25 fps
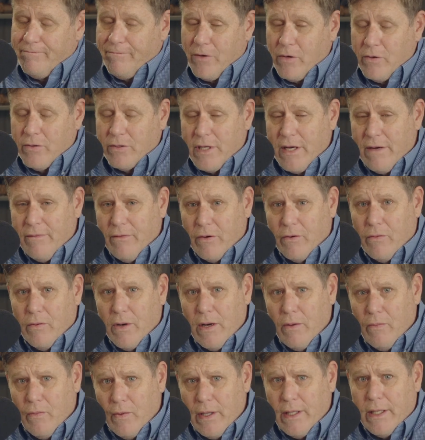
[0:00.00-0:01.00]
it. Folks, have a
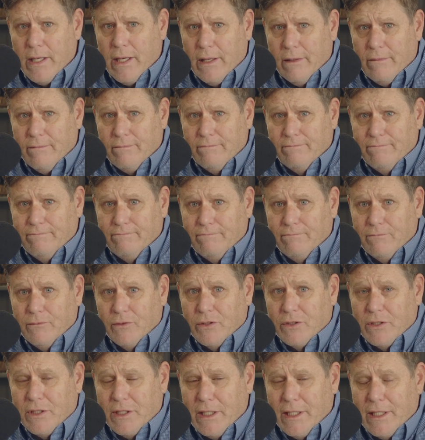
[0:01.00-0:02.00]
great weekend.
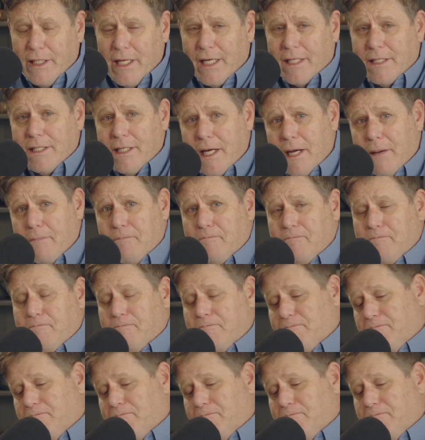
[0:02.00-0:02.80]
We'll see you next time.